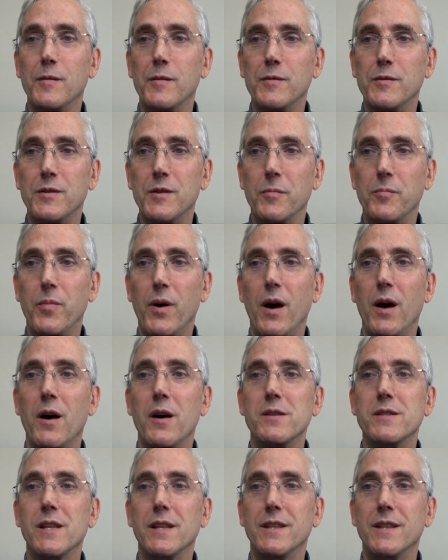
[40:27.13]

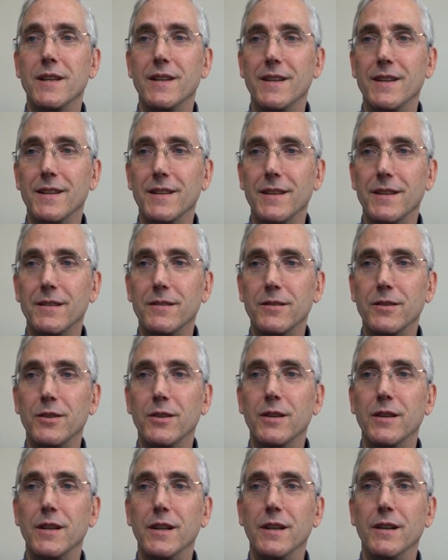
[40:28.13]
deposited a little
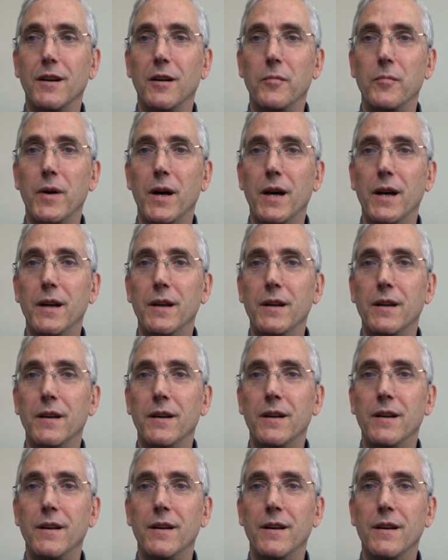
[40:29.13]
cookie on my, let
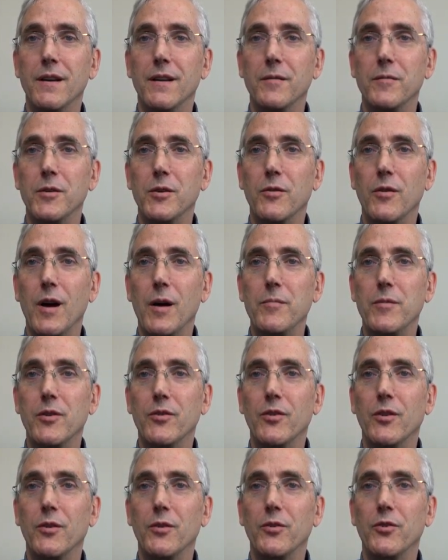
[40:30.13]
me grab
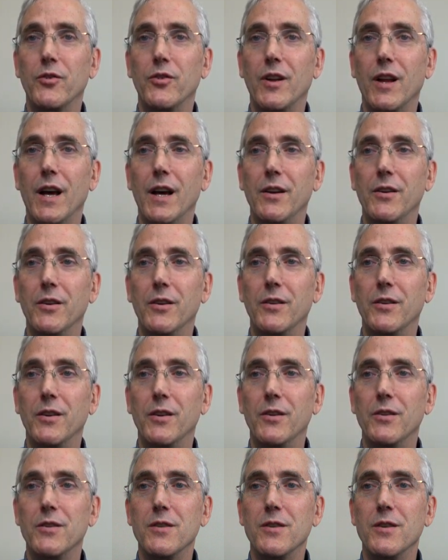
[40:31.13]
this little slider.
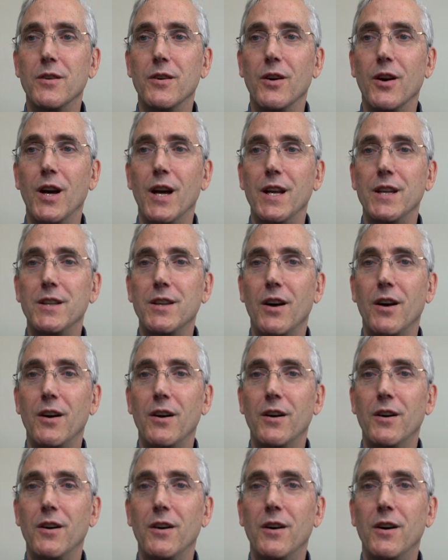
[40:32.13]
There are a
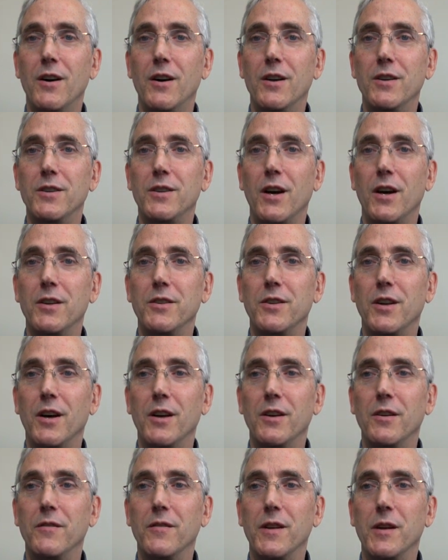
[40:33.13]
ton
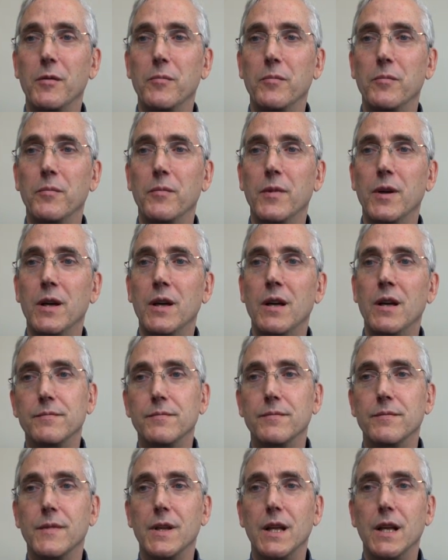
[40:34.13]
of them.
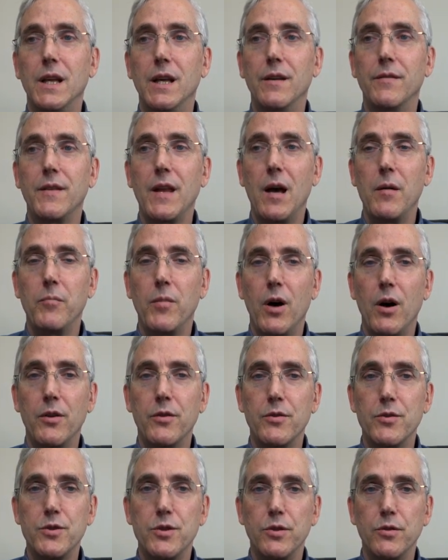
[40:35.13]
If that
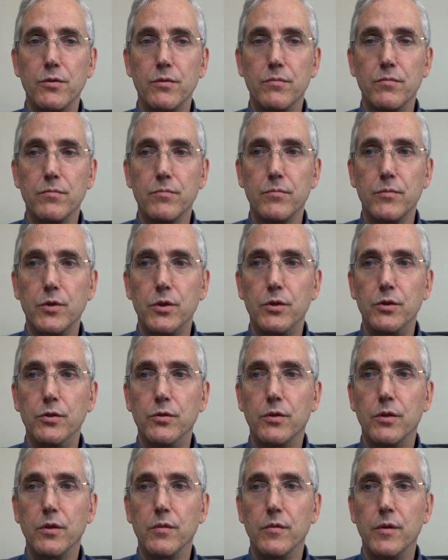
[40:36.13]
bothers you,
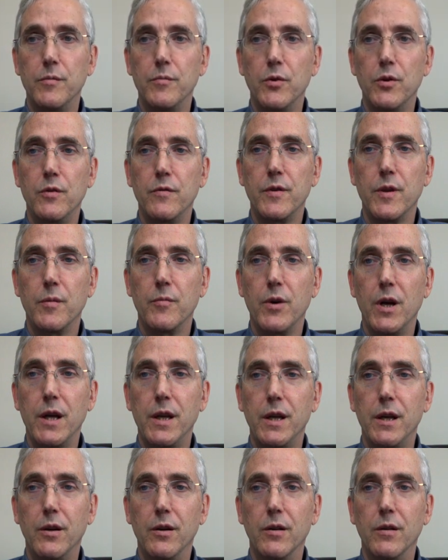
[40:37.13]
you can remove them right
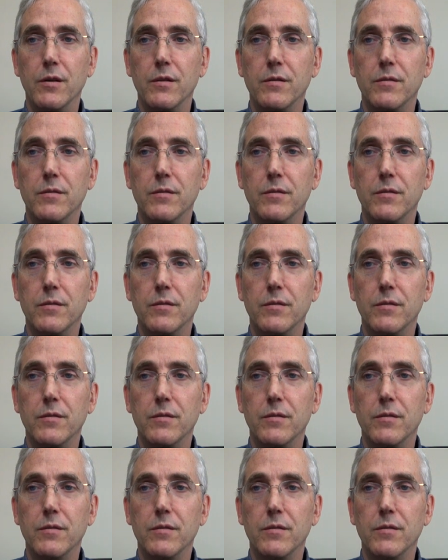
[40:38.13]
here.